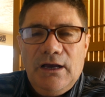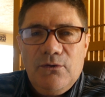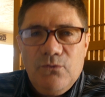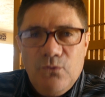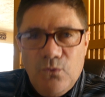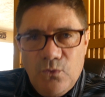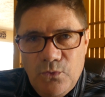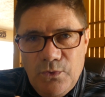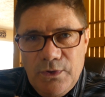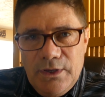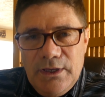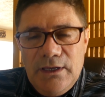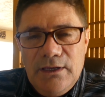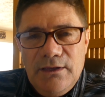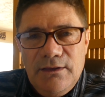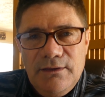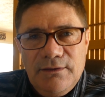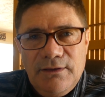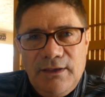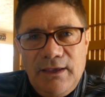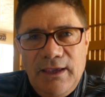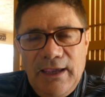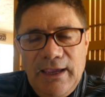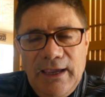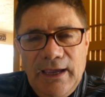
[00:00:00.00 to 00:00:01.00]
We
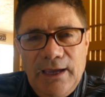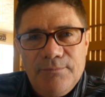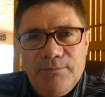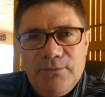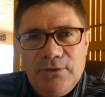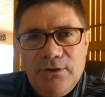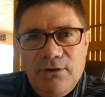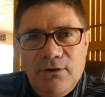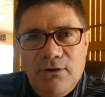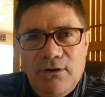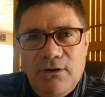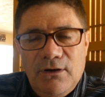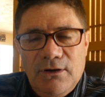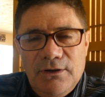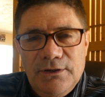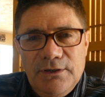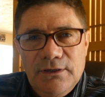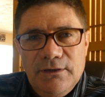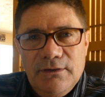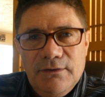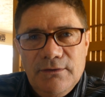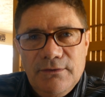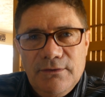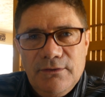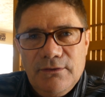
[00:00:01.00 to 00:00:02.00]
camped on